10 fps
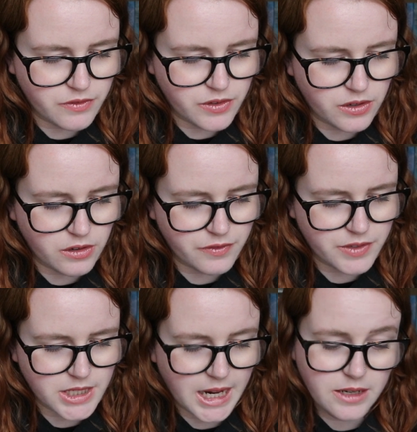
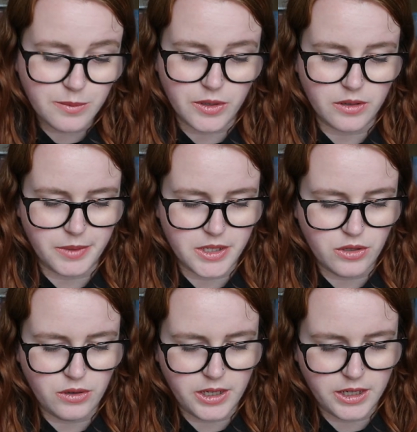Photographer's Handbook by
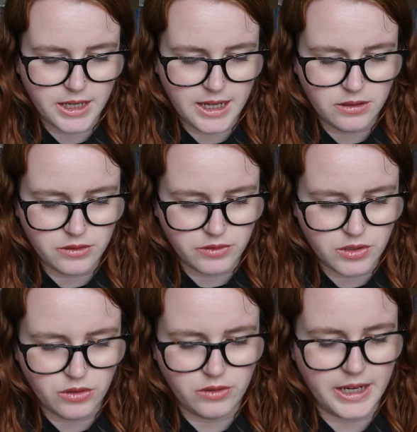Julian Calder and
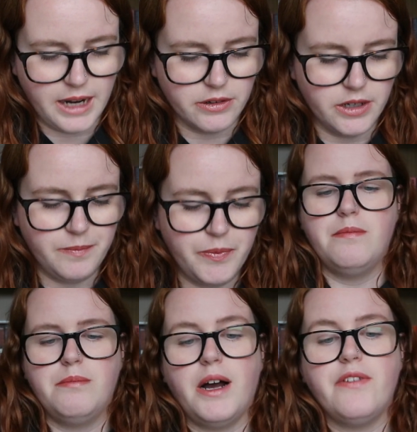John Garrett.
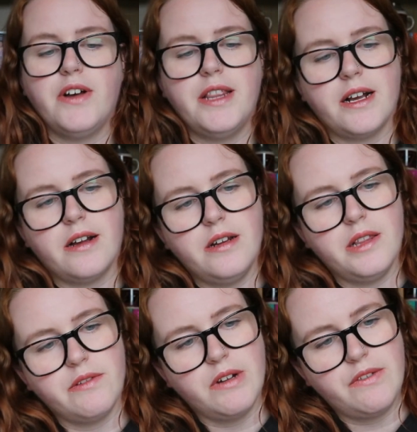But I find that kind of
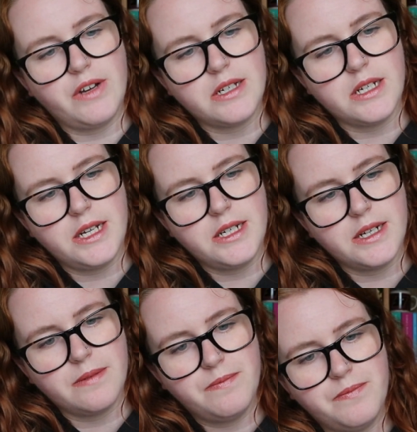thing really
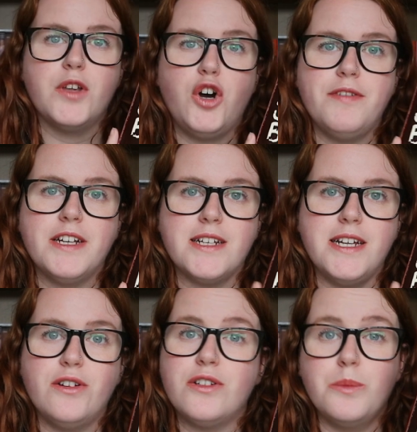fascinating. Obviously
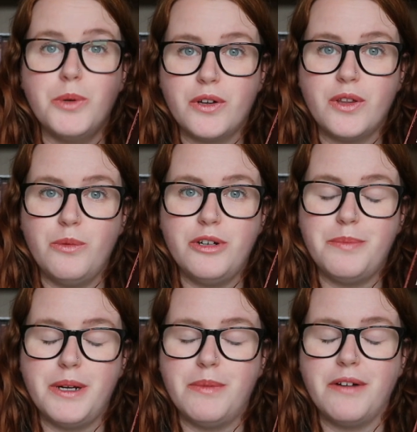not a book that would have
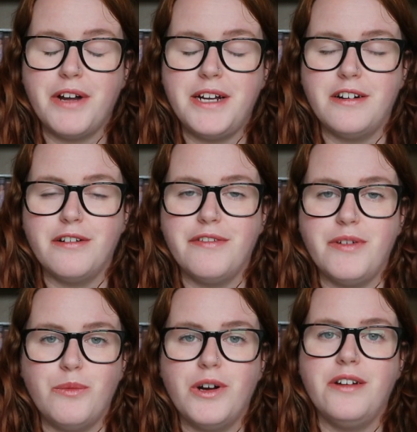been on my radar if
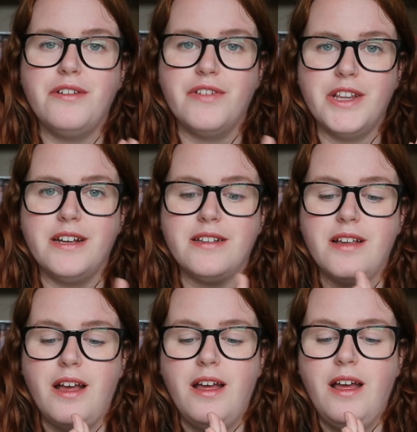it weren't for this
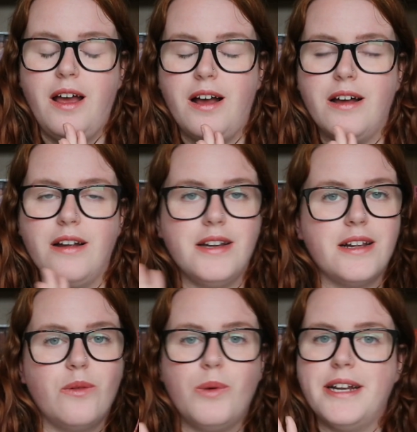
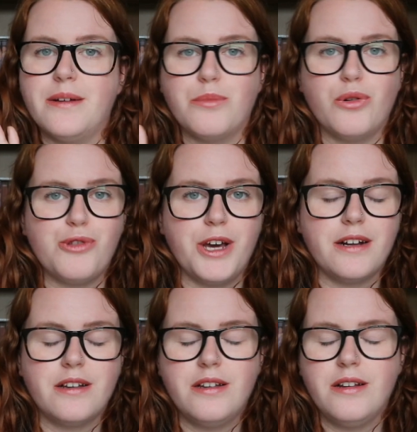little wedding
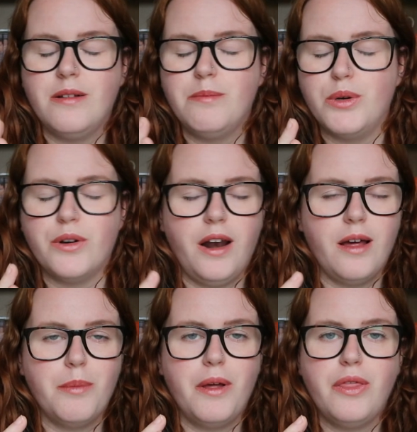project book
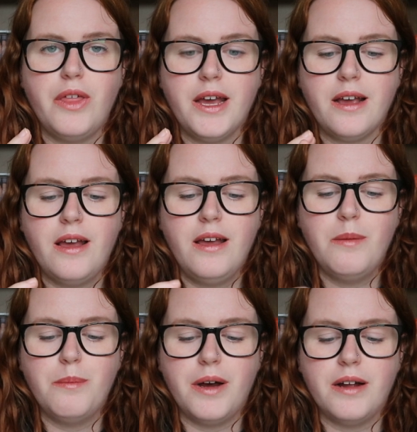club thing.
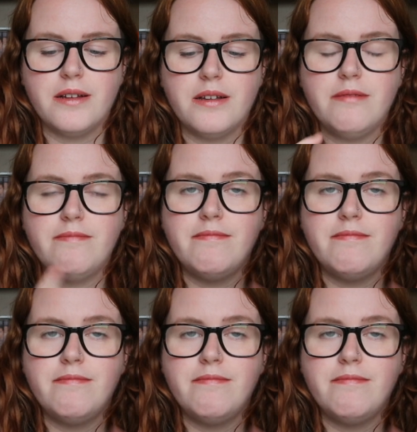But